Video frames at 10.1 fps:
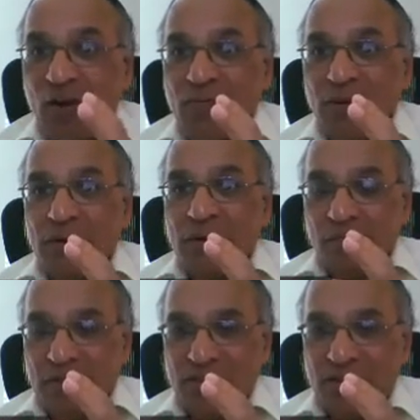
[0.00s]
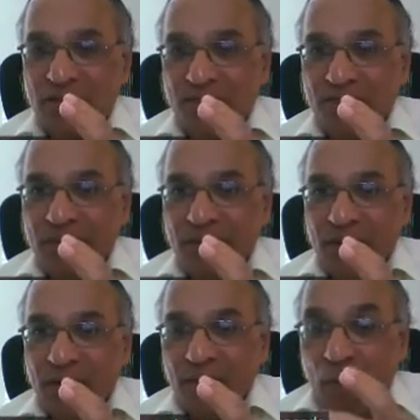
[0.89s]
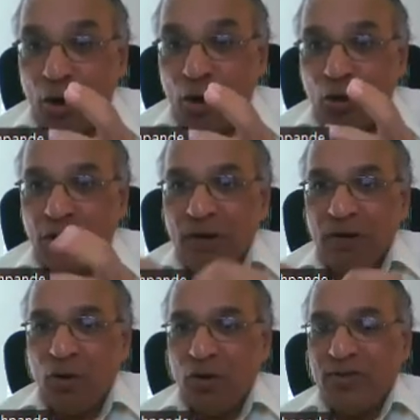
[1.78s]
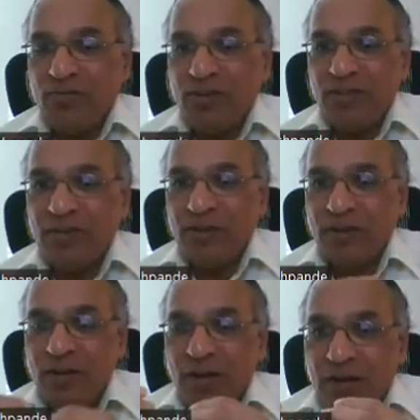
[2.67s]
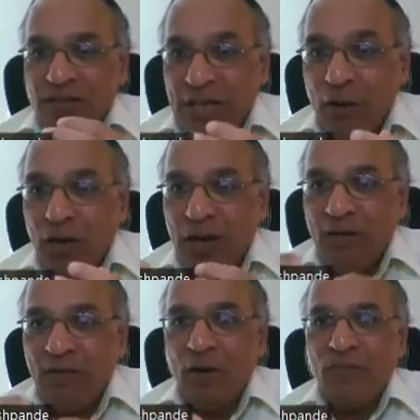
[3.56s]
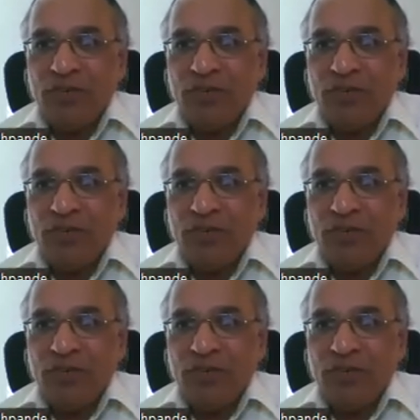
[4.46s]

of the muscle, molecular, what you can say, the cellular level of